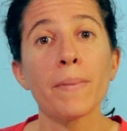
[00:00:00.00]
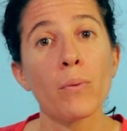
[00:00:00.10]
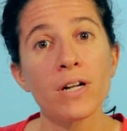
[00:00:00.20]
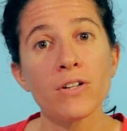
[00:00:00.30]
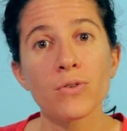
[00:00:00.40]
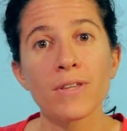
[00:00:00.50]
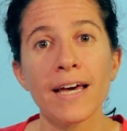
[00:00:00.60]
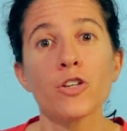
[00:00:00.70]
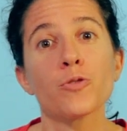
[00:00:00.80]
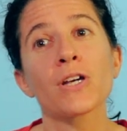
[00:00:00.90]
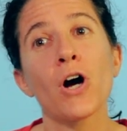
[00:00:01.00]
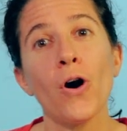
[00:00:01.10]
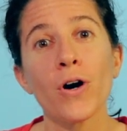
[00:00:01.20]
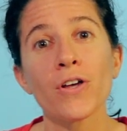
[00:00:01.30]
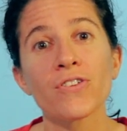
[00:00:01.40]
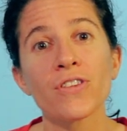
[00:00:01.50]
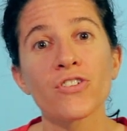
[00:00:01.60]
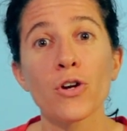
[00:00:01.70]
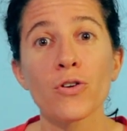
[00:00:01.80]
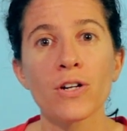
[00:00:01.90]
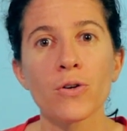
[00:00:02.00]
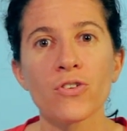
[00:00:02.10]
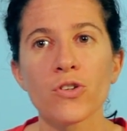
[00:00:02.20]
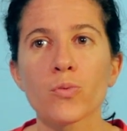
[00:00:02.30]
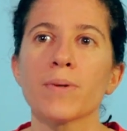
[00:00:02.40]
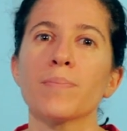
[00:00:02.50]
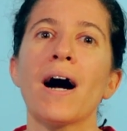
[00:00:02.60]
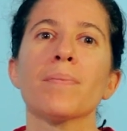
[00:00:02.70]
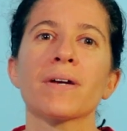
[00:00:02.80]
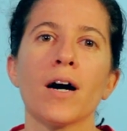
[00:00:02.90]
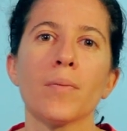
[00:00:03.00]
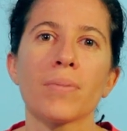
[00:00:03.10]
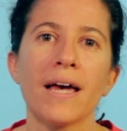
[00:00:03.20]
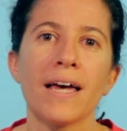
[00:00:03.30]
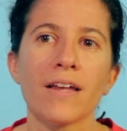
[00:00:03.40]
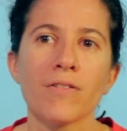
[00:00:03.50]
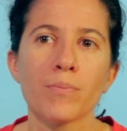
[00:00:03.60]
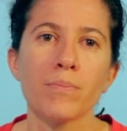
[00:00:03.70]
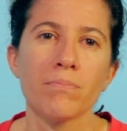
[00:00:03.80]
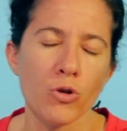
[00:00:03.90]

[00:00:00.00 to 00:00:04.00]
we might want to do that is because the security notices will be popping up and